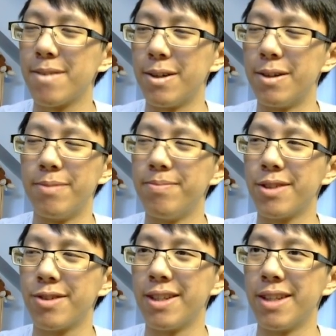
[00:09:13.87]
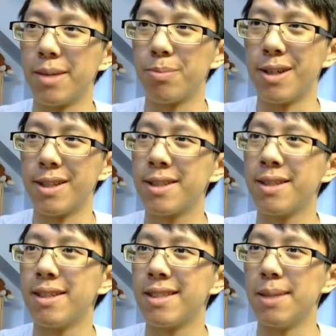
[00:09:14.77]
or Dreadnought
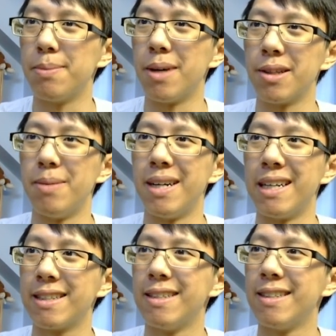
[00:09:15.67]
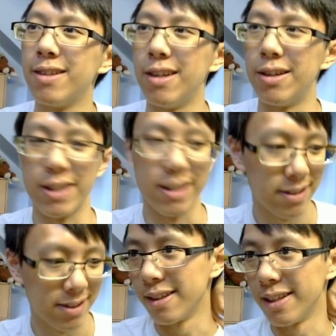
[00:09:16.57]
plus Slip Out the Back. Okay,
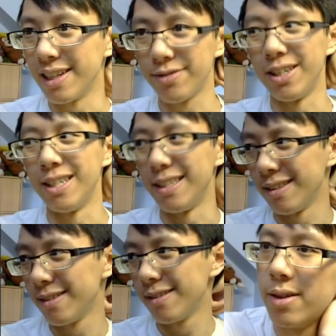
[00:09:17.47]
that's fine.